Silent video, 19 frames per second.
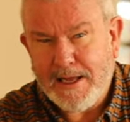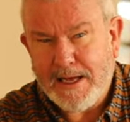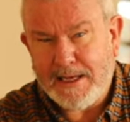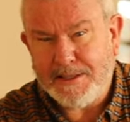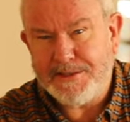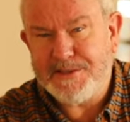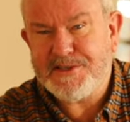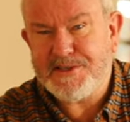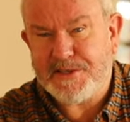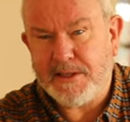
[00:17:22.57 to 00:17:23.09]

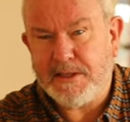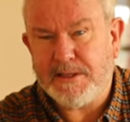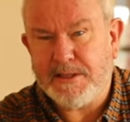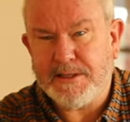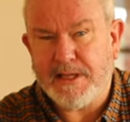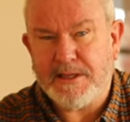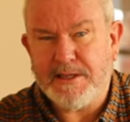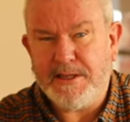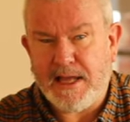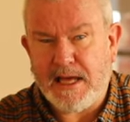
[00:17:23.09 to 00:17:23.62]
and decided
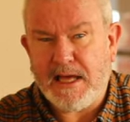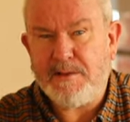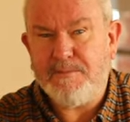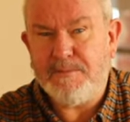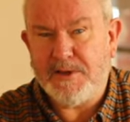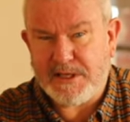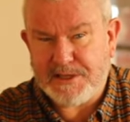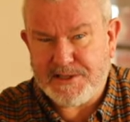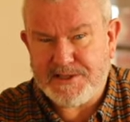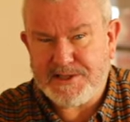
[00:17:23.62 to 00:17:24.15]
that they
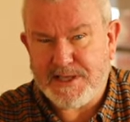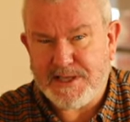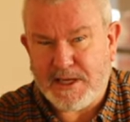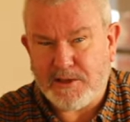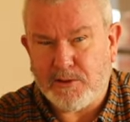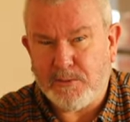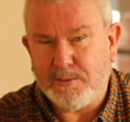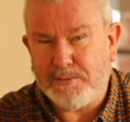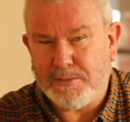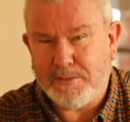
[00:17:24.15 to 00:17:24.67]
might set
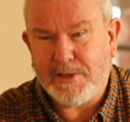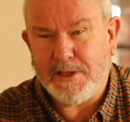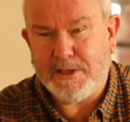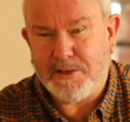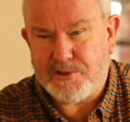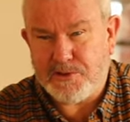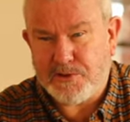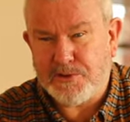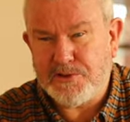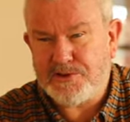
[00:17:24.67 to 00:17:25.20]
up an
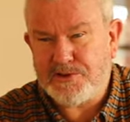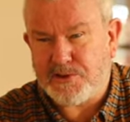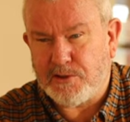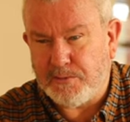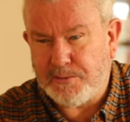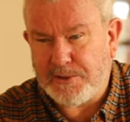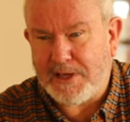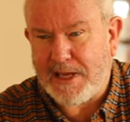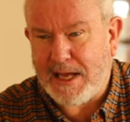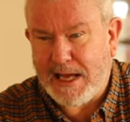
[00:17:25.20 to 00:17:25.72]
insurance
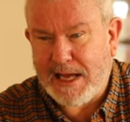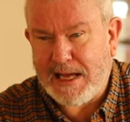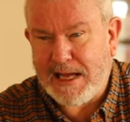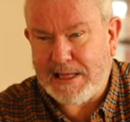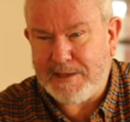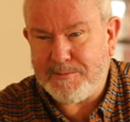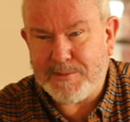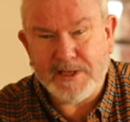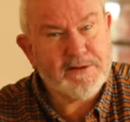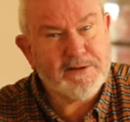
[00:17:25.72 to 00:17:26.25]
company
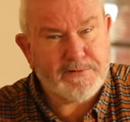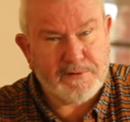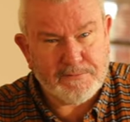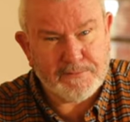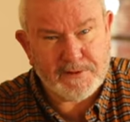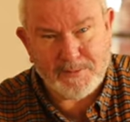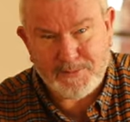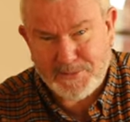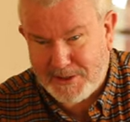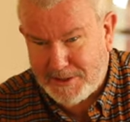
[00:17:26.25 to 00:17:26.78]
and benefit
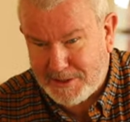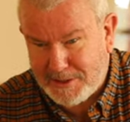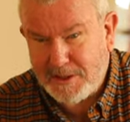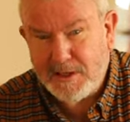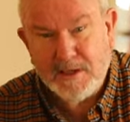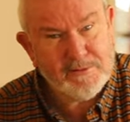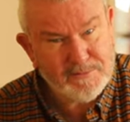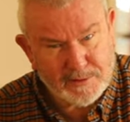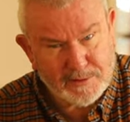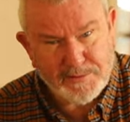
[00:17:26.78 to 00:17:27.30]
from
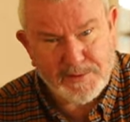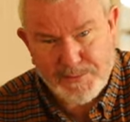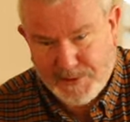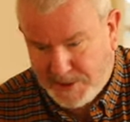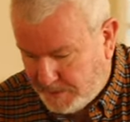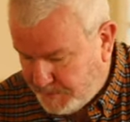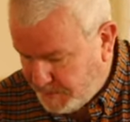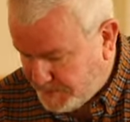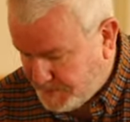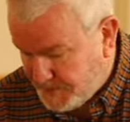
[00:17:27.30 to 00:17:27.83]
the
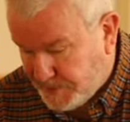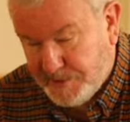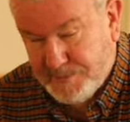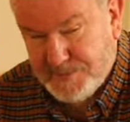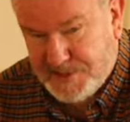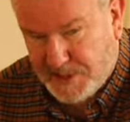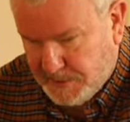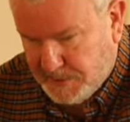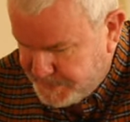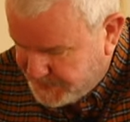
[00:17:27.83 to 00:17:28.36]
premiums of
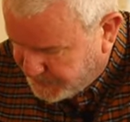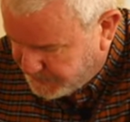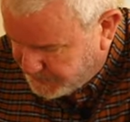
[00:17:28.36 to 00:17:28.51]
themselves and